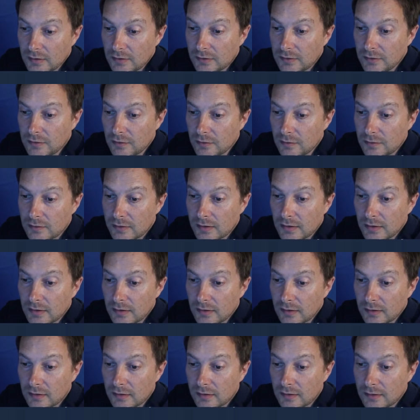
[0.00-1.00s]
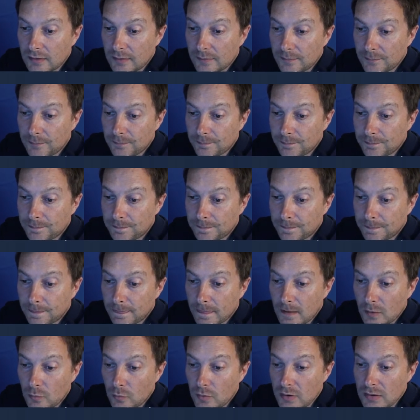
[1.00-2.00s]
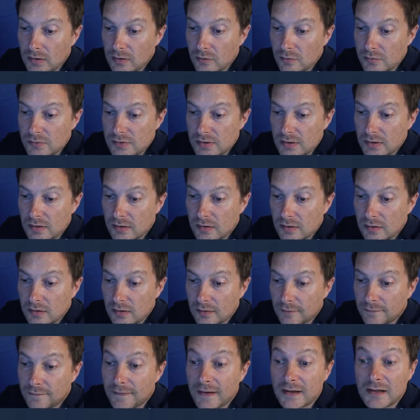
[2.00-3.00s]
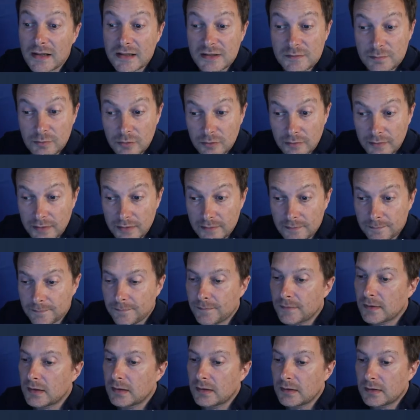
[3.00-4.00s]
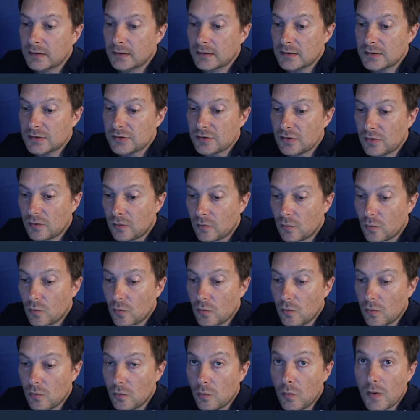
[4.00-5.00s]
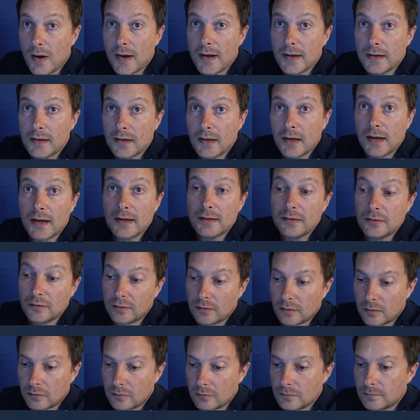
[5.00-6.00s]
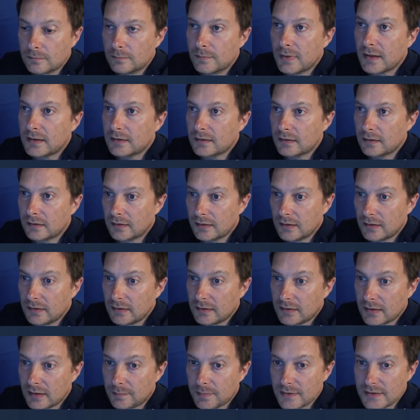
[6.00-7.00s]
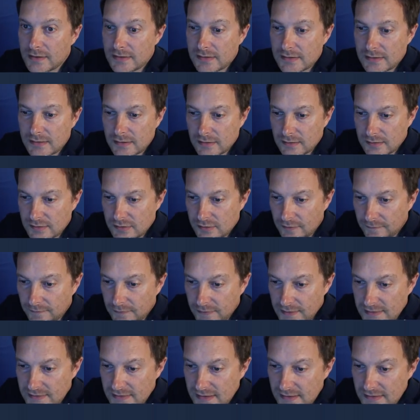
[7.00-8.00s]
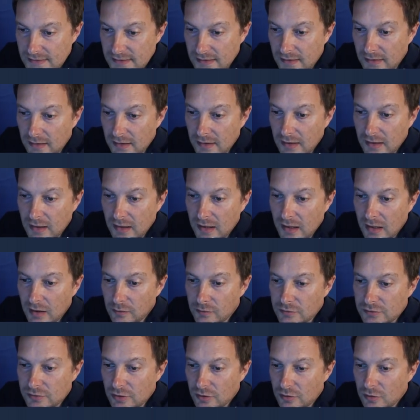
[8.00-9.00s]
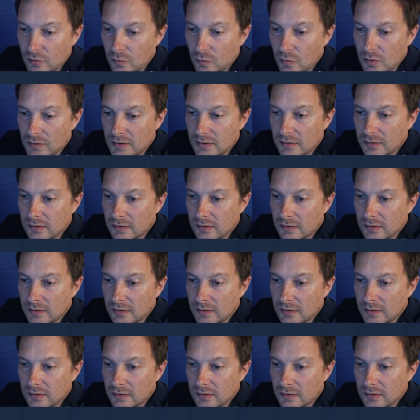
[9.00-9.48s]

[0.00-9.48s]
your Windows File Explorer. So why? I don't know, but it happens. So for instance, I will show you what